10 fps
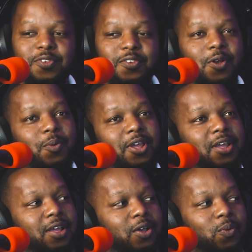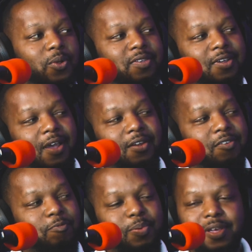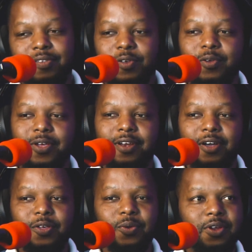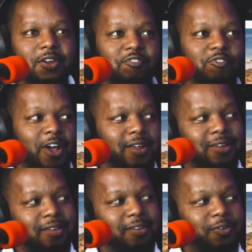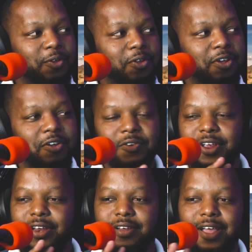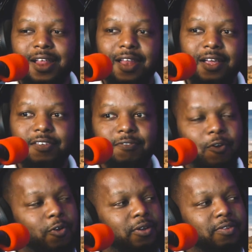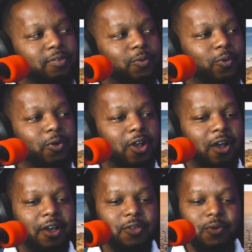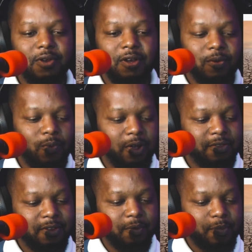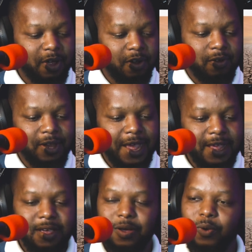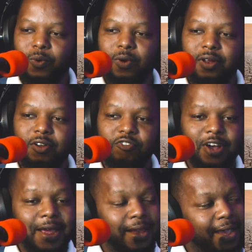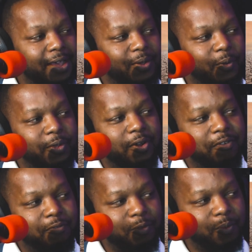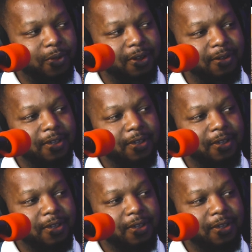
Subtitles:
was showing which kind of place are you in? Yeah. Are you in a dry desert? Are you in a green, lush forest? Or are you in a washed up lake, or in a dry lake, or in a full one?